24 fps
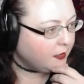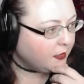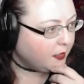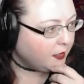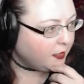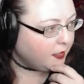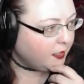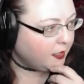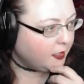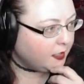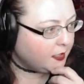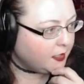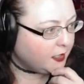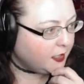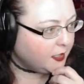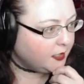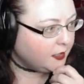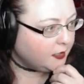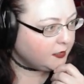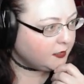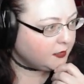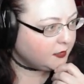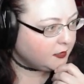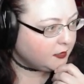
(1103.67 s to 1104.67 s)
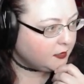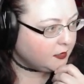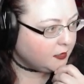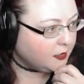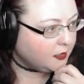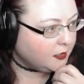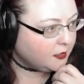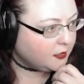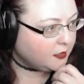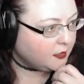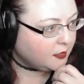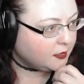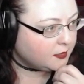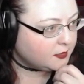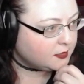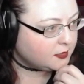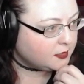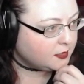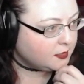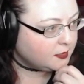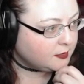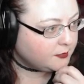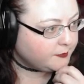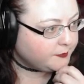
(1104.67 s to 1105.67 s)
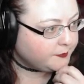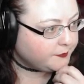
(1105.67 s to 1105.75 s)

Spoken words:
And I think that's it.